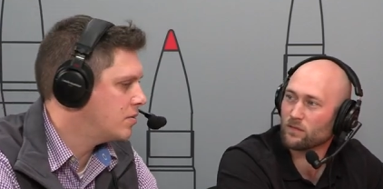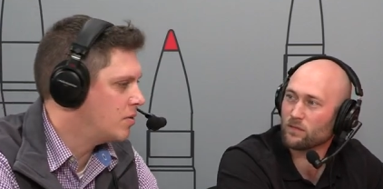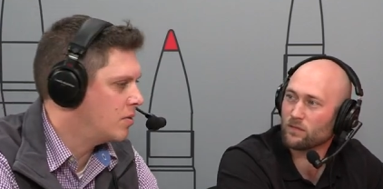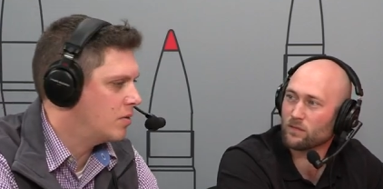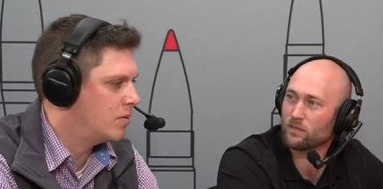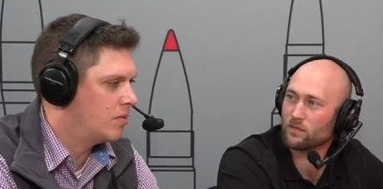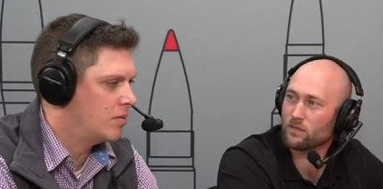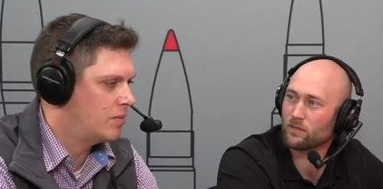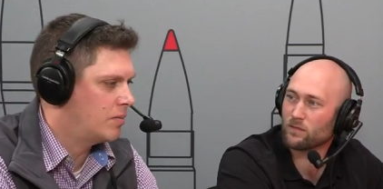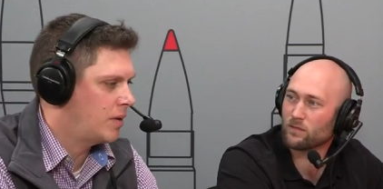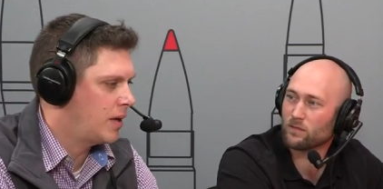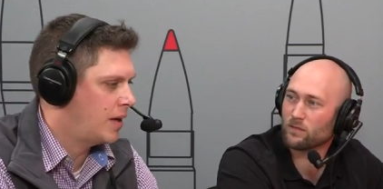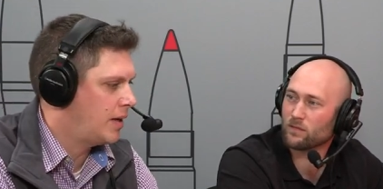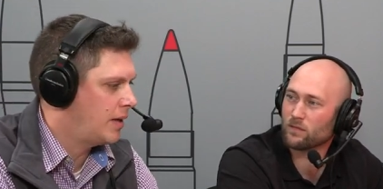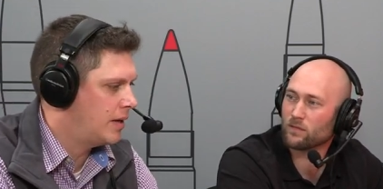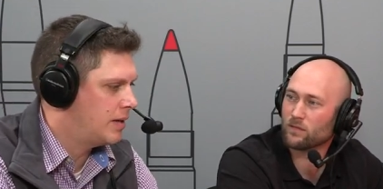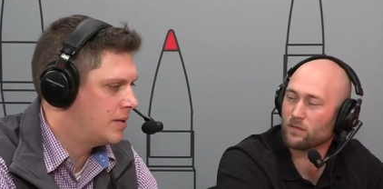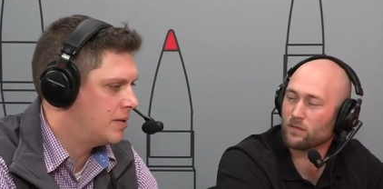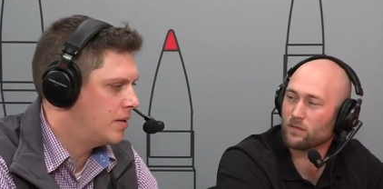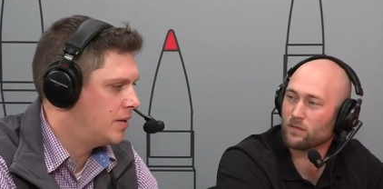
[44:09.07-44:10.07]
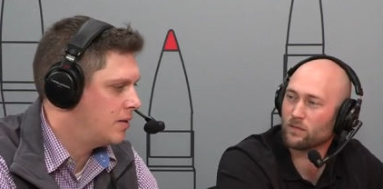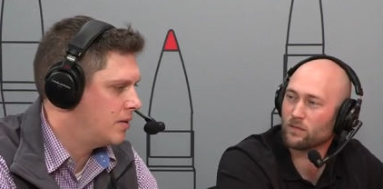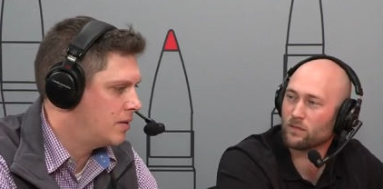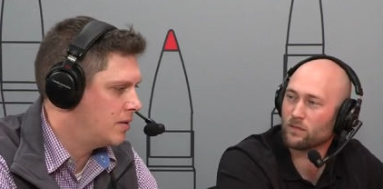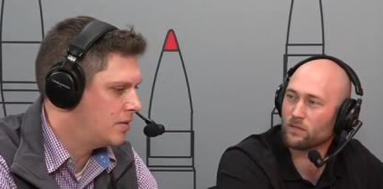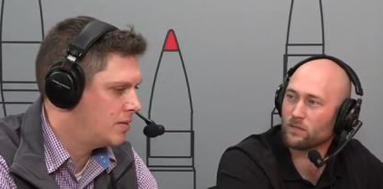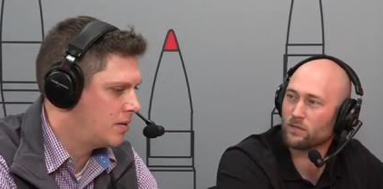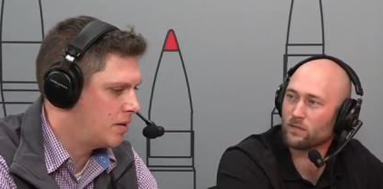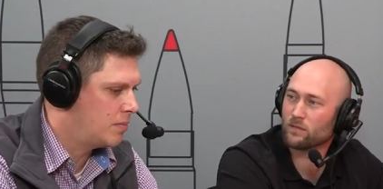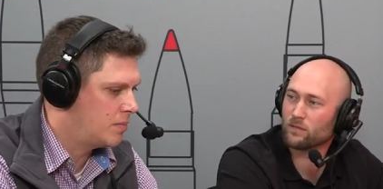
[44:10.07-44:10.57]
Speaker 1: So a guy gets it
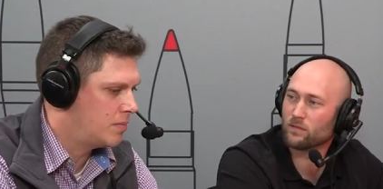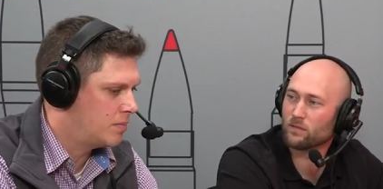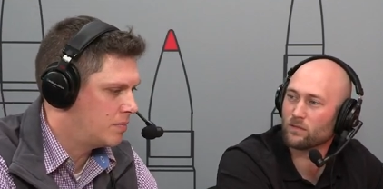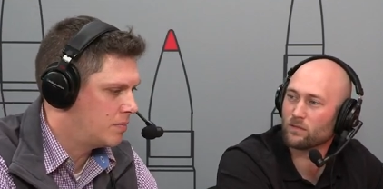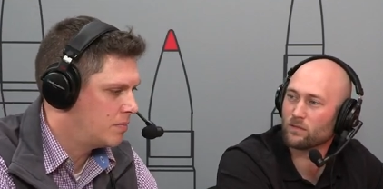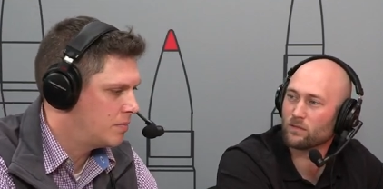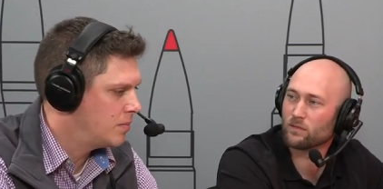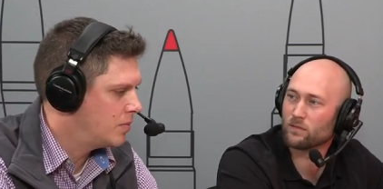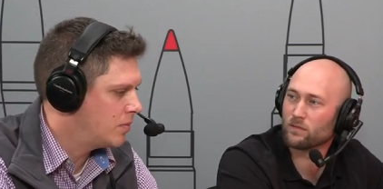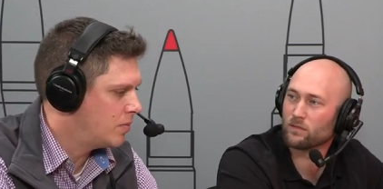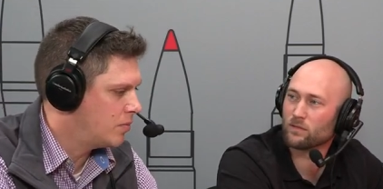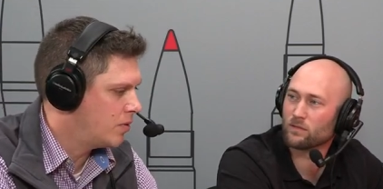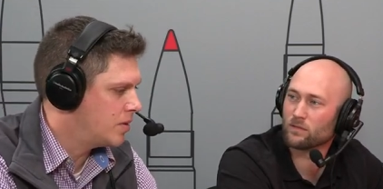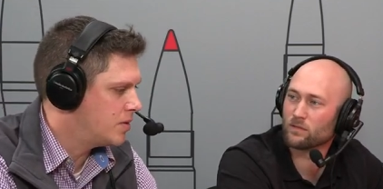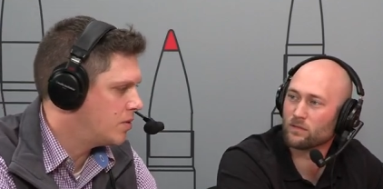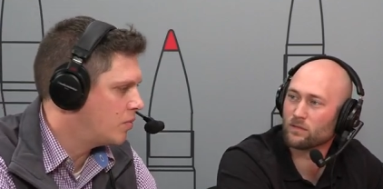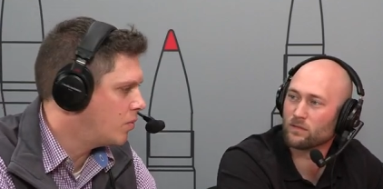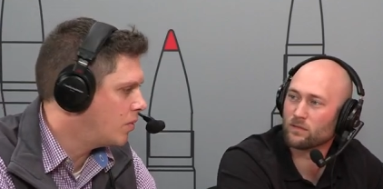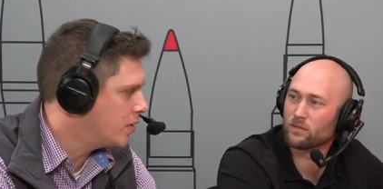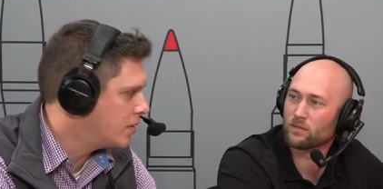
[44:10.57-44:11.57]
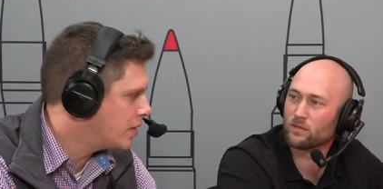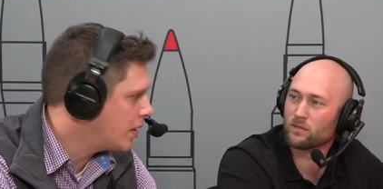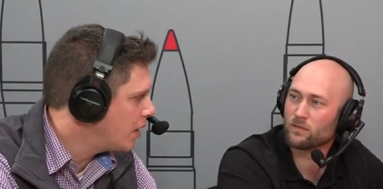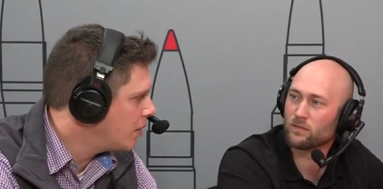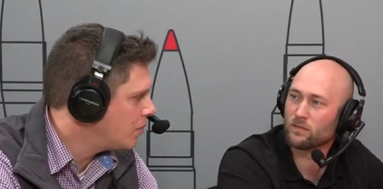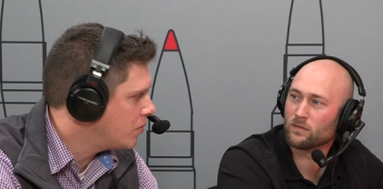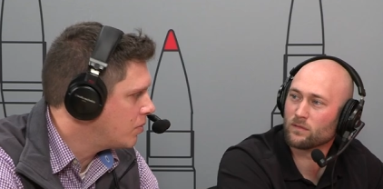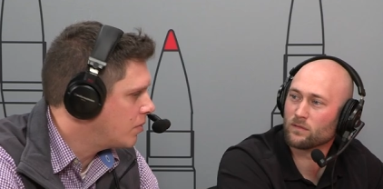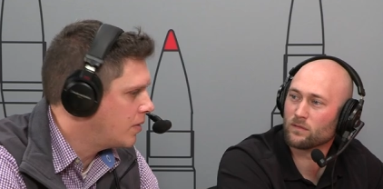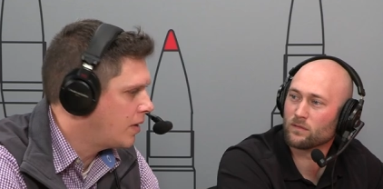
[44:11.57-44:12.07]
and something runs it one
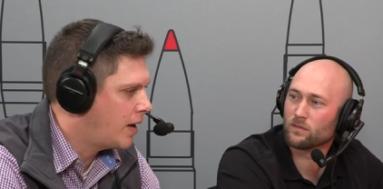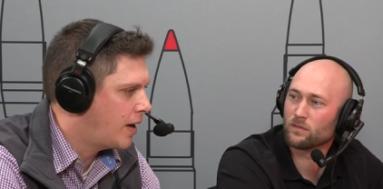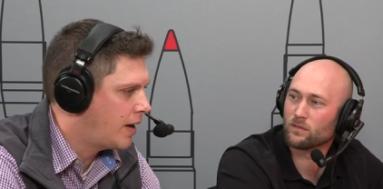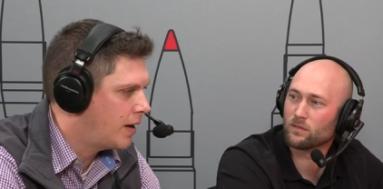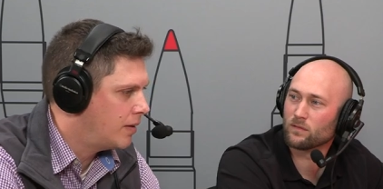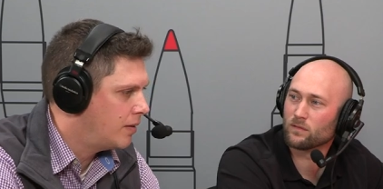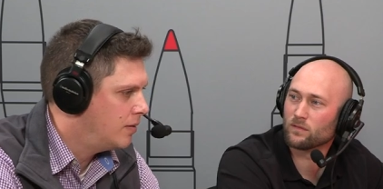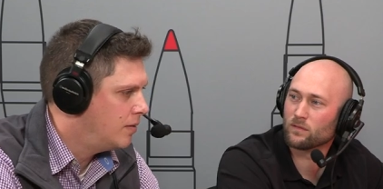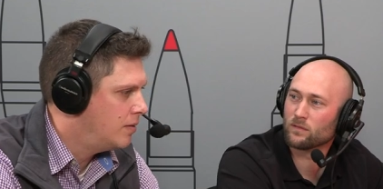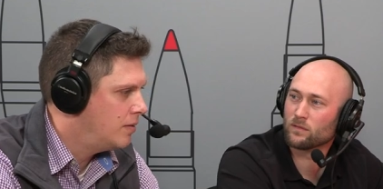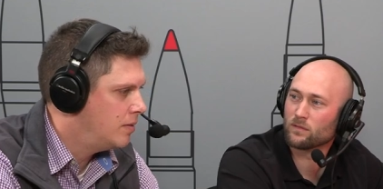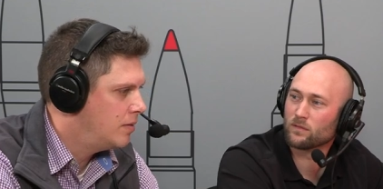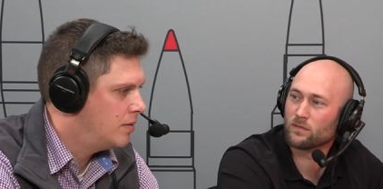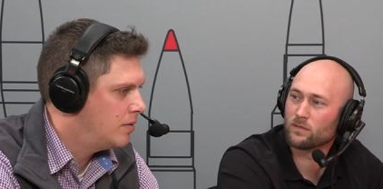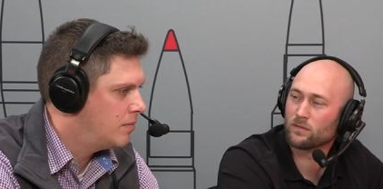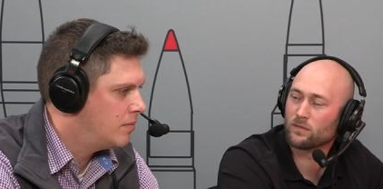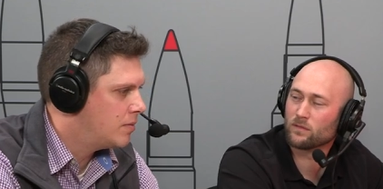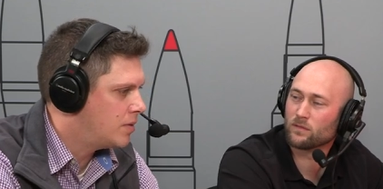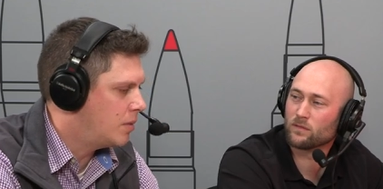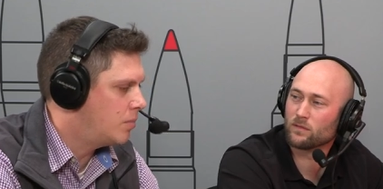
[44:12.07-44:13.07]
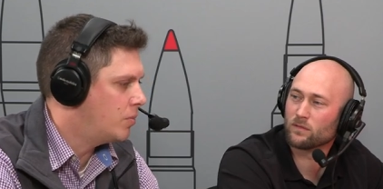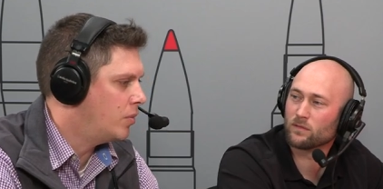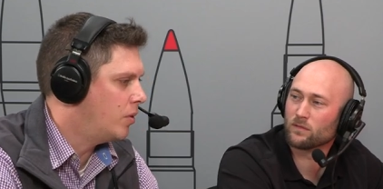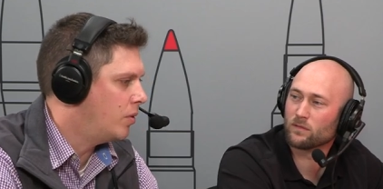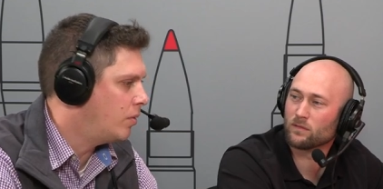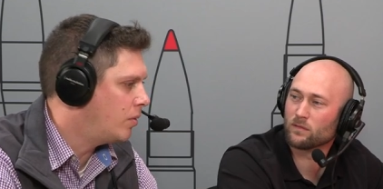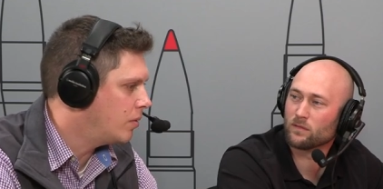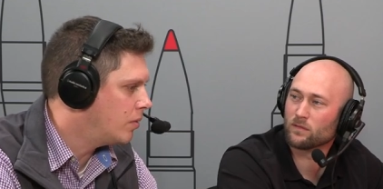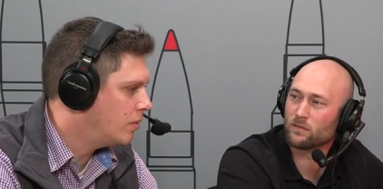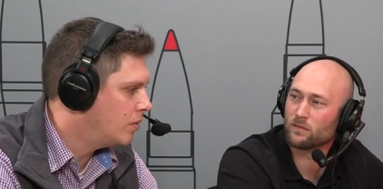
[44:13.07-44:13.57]
time through a die, something
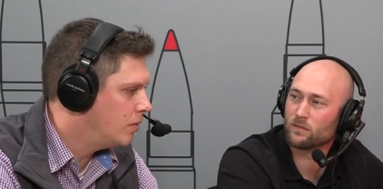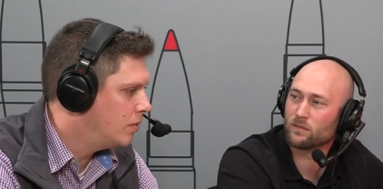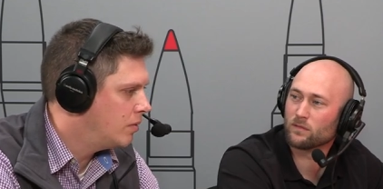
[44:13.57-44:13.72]
broke,